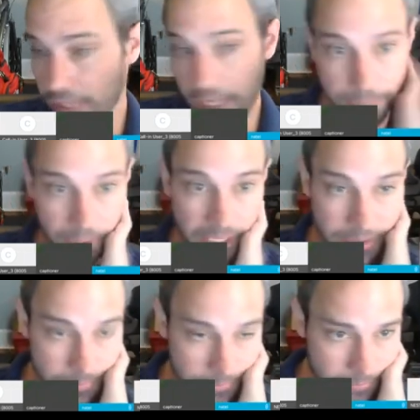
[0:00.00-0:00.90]
gauge
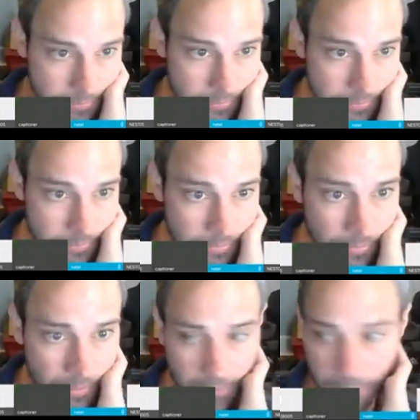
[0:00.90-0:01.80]
pressure.
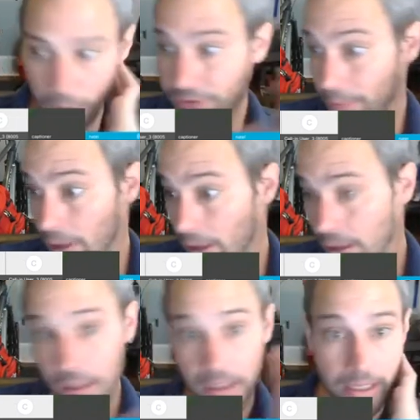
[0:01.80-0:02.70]
Most of them
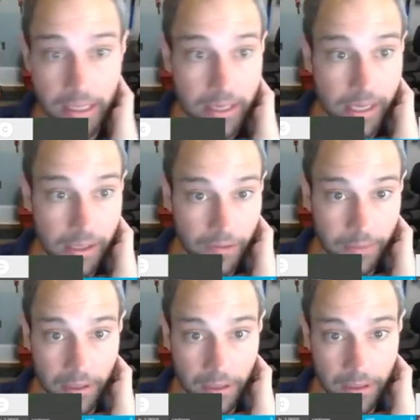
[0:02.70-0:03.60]
are, not all of
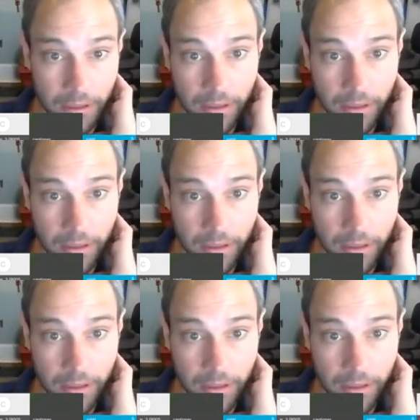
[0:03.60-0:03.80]
them are.